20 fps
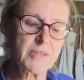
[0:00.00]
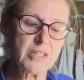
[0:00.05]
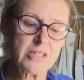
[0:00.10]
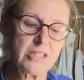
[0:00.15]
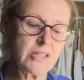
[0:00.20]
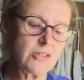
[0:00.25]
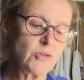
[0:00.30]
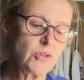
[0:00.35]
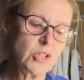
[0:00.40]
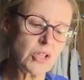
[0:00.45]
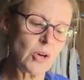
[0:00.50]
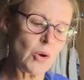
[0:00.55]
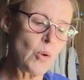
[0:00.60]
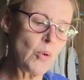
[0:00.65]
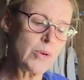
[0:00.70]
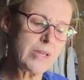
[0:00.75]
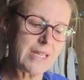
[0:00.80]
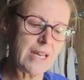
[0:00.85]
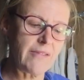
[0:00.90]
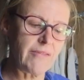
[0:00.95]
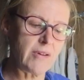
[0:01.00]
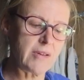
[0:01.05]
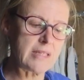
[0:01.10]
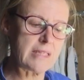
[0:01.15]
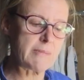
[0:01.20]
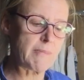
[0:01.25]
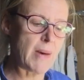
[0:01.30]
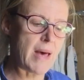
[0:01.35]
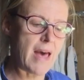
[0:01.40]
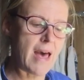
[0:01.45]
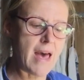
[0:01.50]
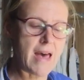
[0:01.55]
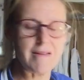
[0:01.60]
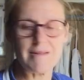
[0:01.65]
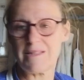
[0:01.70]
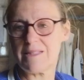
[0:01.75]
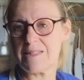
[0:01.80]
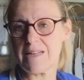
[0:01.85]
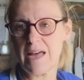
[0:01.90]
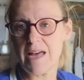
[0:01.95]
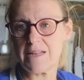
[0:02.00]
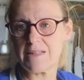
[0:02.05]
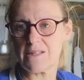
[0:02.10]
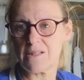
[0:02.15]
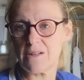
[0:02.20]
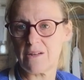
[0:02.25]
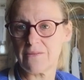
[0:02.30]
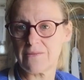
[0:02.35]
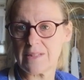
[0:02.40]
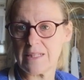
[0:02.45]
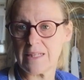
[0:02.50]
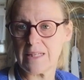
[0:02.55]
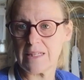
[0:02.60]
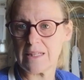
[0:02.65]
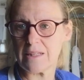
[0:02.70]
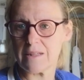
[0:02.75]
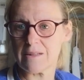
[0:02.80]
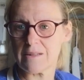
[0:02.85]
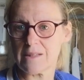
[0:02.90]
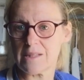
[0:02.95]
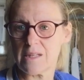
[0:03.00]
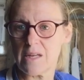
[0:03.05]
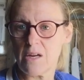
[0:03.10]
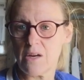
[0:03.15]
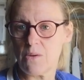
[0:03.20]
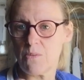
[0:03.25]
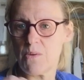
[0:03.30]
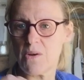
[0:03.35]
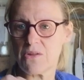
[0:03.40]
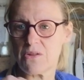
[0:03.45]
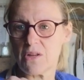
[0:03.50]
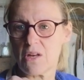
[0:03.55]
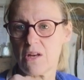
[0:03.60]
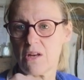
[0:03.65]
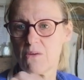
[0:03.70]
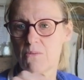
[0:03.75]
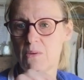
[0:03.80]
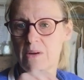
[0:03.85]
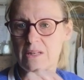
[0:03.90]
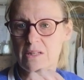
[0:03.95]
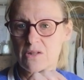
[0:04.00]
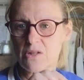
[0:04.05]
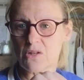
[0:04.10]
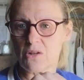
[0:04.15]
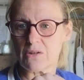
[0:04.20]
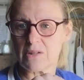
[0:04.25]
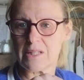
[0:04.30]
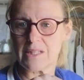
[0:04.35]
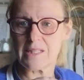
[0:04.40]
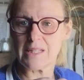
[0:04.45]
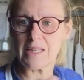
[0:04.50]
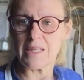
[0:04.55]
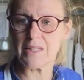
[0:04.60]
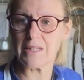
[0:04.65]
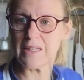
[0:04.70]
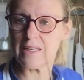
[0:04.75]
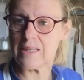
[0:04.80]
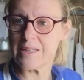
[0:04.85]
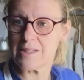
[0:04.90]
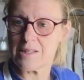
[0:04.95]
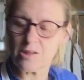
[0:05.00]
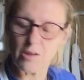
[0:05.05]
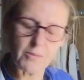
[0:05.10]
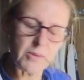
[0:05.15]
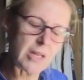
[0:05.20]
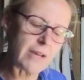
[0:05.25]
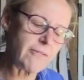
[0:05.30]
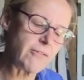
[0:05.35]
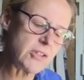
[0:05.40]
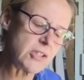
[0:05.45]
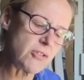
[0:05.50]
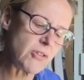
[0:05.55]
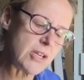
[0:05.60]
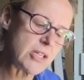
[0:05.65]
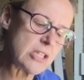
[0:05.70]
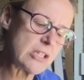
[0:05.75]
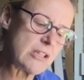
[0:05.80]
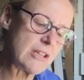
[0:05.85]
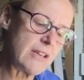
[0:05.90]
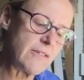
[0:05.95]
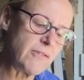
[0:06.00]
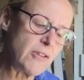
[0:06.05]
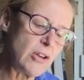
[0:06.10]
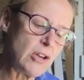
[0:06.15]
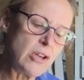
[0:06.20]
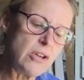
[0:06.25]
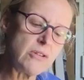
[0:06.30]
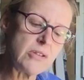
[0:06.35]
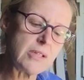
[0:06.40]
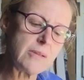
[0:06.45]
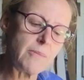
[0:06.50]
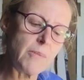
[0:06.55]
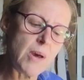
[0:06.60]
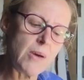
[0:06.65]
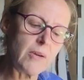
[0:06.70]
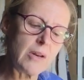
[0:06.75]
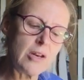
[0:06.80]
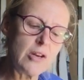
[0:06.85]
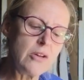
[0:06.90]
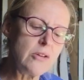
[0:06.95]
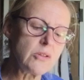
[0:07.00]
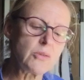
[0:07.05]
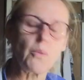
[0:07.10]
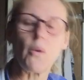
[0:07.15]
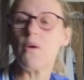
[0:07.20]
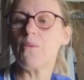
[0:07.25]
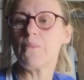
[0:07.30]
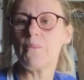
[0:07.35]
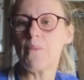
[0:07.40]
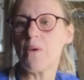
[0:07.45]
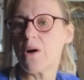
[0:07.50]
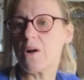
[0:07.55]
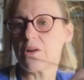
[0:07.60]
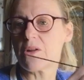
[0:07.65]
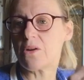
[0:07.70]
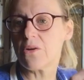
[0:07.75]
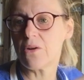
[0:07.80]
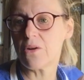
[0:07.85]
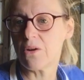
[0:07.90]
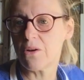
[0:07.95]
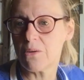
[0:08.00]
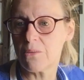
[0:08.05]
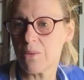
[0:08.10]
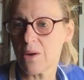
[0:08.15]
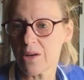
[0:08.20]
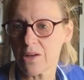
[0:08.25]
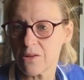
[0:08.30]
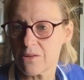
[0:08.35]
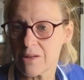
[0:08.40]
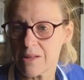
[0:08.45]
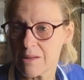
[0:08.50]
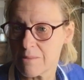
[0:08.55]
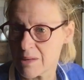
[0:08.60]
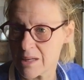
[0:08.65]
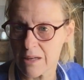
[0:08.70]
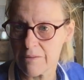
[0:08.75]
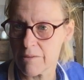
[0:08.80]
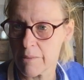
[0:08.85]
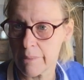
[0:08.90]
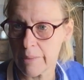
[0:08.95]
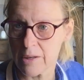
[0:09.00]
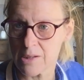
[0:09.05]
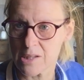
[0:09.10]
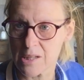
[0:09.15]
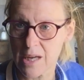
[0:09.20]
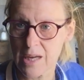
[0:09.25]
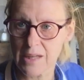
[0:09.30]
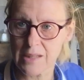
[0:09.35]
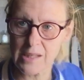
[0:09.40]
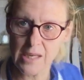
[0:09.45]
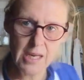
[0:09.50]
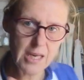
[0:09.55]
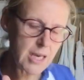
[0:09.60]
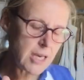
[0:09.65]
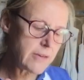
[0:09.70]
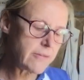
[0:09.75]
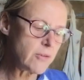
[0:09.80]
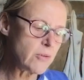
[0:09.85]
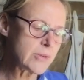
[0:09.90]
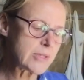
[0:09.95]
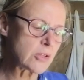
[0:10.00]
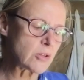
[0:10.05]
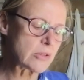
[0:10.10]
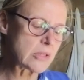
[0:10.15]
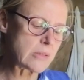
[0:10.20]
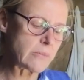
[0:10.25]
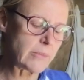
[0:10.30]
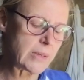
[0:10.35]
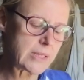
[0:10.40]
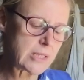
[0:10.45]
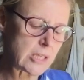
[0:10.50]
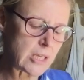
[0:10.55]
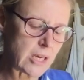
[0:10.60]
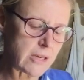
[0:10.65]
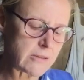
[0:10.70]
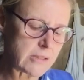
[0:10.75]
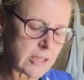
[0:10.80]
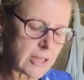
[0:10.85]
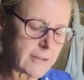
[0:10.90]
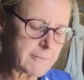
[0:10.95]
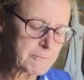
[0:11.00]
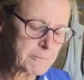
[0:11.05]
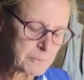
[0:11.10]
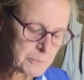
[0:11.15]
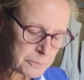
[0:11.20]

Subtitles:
So to always have a spare set of needles with you when you're sock knitting stops that frustration that if you lose one while you're in the middle of a project, you've always got somewhere to go to.